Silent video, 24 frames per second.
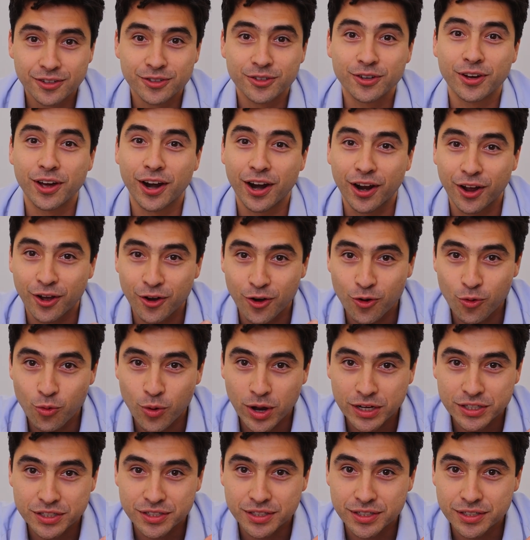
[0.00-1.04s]
you gotta go
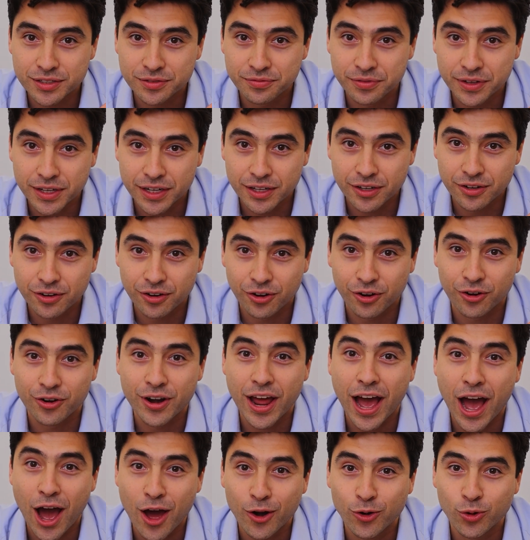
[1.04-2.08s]
watch this video on
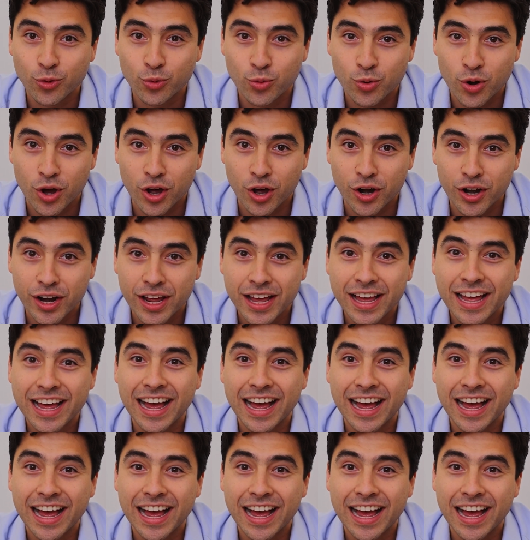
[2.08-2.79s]
how to run